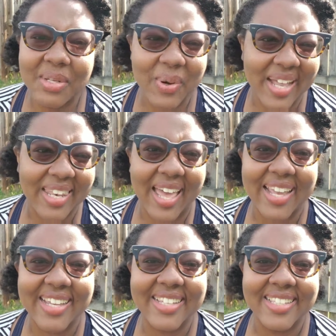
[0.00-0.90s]
do I
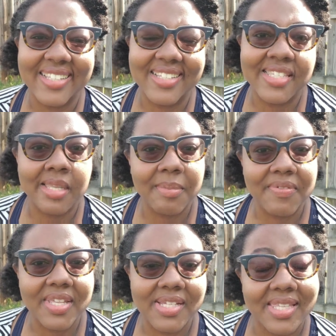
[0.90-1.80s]
like
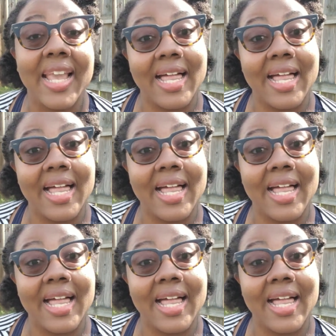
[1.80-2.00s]
some of this?